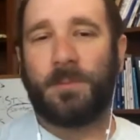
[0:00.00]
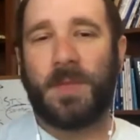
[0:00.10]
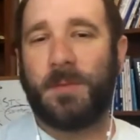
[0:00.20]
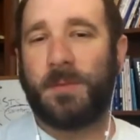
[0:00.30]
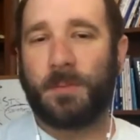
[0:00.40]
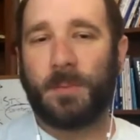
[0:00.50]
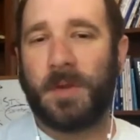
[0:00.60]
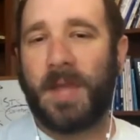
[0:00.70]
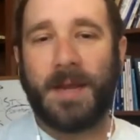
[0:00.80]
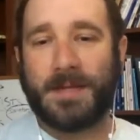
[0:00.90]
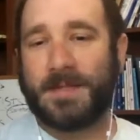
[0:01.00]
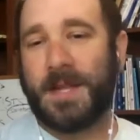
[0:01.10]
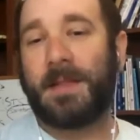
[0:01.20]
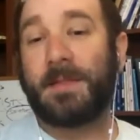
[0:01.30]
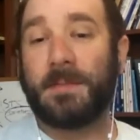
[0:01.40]
they look at is
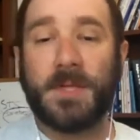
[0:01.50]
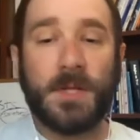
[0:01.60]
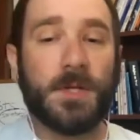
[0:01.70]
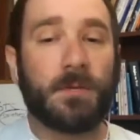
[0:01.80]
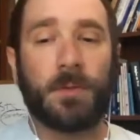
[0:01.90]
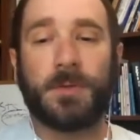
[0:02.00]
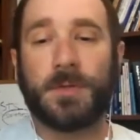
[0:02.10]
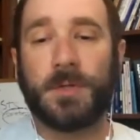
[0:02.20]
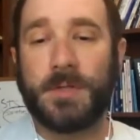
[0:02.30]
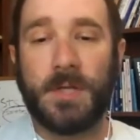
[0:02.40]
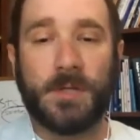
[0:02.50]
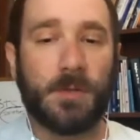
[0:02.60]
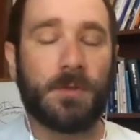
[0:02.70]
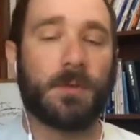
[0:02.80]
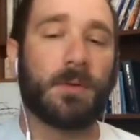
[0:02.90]
telling them teach evolution teach
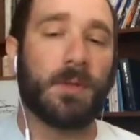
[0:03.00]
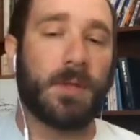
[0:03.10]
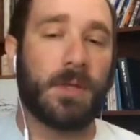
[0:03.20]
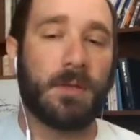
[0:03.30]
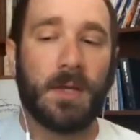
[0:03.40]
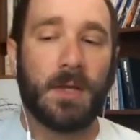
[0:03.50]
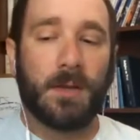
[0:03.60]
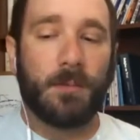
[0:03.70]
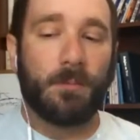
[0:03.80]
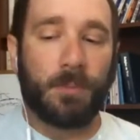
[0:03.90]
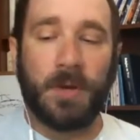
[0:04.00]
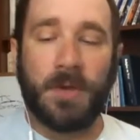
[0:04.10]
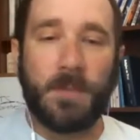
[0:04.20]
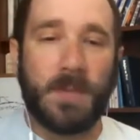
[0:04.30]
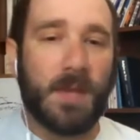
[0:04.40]
it thoroughly put it
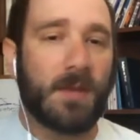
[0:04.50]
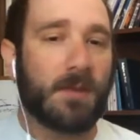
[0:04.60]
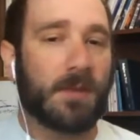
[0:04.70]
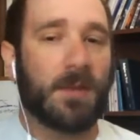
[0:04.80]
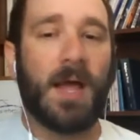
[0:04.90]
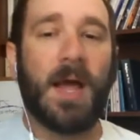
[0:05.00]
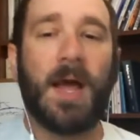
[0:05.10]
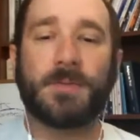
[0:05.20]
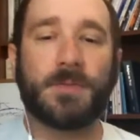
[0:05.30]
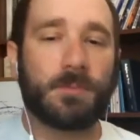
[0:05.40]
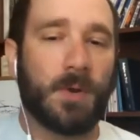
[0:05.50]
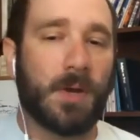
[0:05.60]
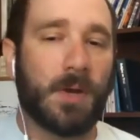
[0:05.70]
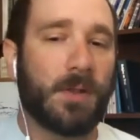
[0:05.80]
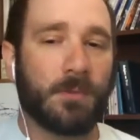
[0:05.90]
at the beginning of the class
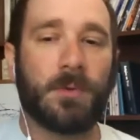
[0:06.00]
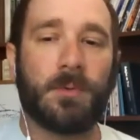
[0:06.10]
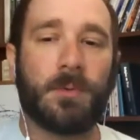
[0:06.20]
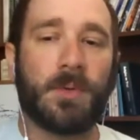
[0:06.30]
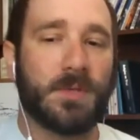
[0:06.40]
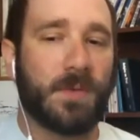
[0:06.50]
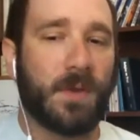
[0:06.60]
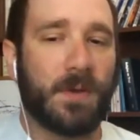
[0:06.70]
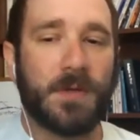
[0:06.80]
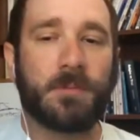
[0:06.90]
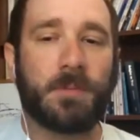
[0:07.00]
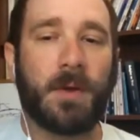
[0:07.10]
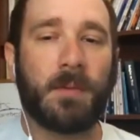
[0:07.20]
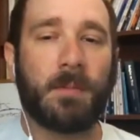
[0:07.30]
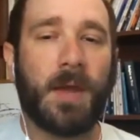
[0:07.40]
run it through it's the foundation of
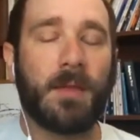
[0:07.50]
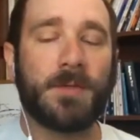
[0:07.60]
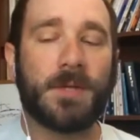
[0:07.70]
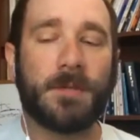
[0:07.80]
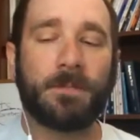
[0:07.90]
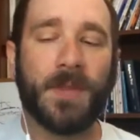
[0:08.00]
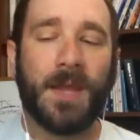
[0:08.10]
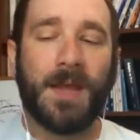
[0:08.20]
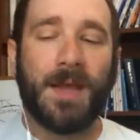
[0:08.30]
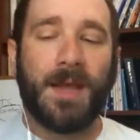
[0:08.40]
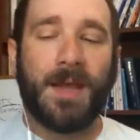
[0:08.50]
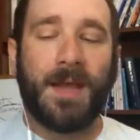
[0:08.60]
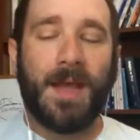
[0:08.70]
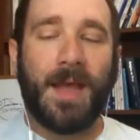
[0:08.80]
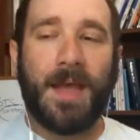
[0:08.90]
modern biology
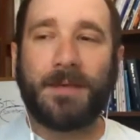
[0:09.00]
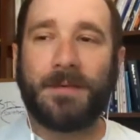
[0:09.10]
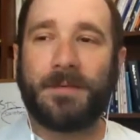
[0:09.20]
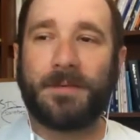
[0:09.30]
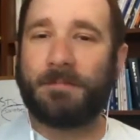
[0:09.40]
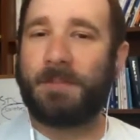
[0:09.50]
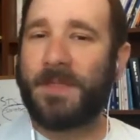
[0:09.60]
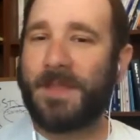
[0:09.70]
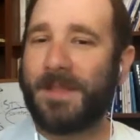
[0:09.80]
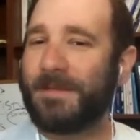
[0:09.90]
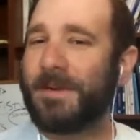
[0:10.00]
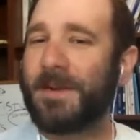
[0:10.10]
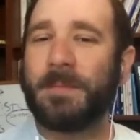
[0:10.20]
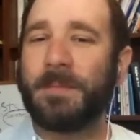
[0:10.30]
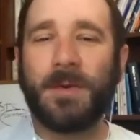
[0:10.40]
and but they live in a
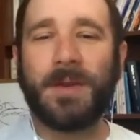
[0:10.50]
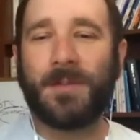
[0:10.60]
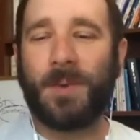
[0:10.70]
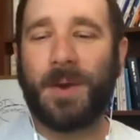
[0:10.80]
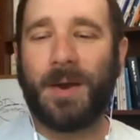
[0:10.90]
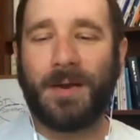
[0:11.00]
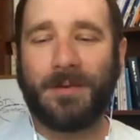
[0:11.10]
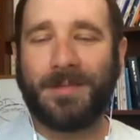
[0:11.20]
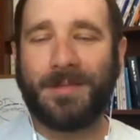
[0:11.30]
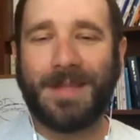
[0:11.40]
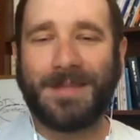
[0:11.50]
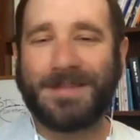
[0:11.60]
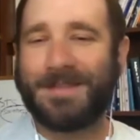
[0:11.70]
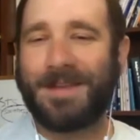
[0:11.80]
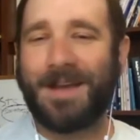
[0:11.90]
community where
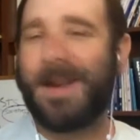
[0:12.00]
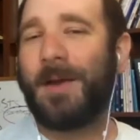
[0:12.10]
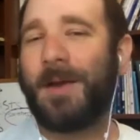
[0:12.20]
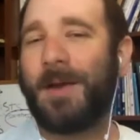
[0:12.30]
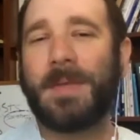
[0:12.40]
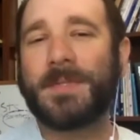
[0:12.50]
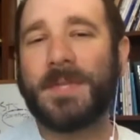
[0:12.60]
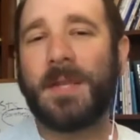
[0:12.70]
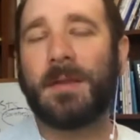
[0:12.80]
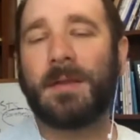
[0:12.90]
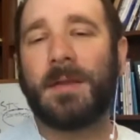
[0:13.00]
that's not how people see it